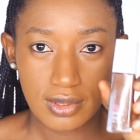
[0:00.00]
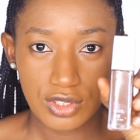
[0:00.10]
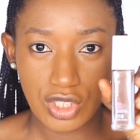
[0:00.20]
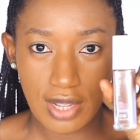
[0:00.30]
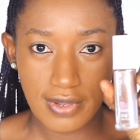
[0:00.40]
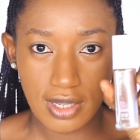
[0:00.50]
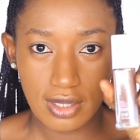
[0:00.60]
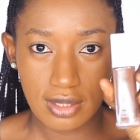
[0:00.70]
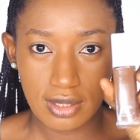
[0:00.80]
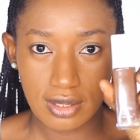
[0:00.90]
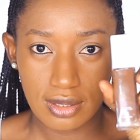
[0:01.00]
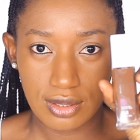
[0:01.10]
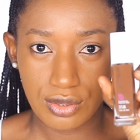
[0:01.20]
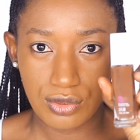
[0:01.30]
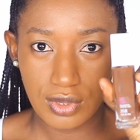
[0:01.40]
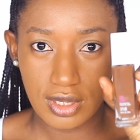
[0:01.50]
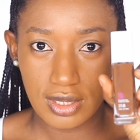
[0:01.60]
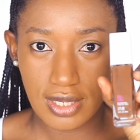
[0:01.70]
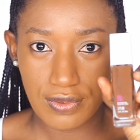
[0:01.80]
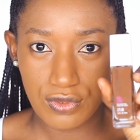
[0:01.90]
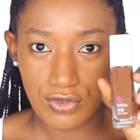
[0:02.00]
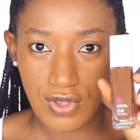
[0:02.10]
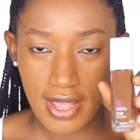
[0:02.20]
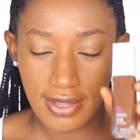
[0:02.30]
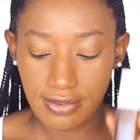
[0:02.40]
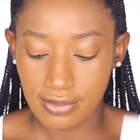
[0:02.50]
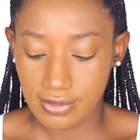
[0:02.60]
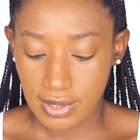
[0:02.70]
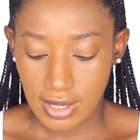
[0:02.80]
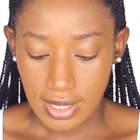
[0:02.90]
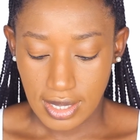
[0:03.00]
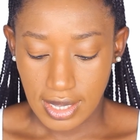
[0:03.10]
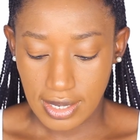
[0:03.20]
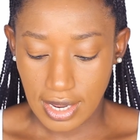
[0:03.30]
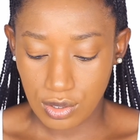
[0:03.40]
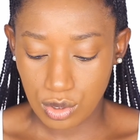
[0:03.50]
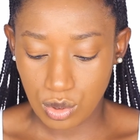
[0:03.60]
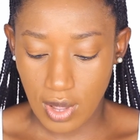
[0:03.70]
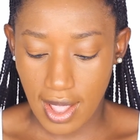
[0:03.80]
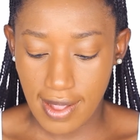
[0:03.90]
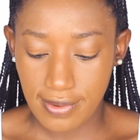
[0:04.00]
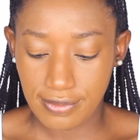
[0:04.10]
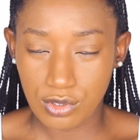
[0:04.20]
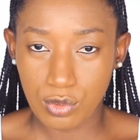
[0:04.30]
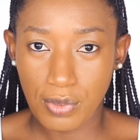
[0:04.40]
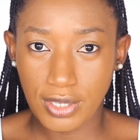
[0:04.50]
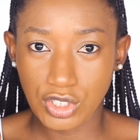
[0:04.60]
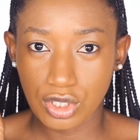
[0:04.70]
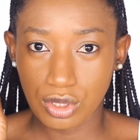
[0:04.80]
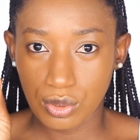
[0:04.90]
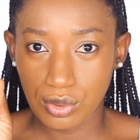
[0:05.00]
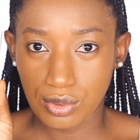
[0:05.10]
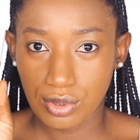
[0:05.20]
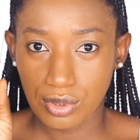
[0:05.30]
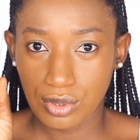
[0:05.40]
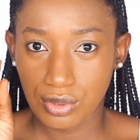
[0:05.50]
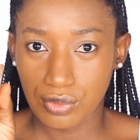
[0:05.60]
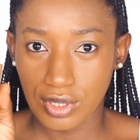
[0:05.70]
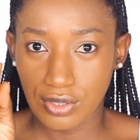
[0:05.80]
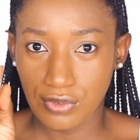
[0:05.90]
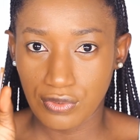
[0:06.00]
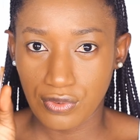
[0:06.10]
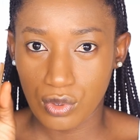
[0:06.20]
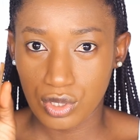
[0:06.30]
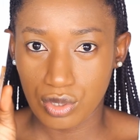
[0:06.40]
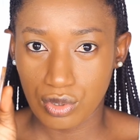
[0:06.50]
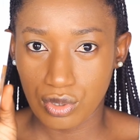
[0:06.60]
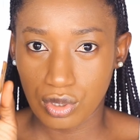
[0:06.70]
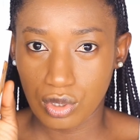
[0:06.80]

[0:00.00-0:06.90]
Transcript: Java 375, and I also have Cupertino 340.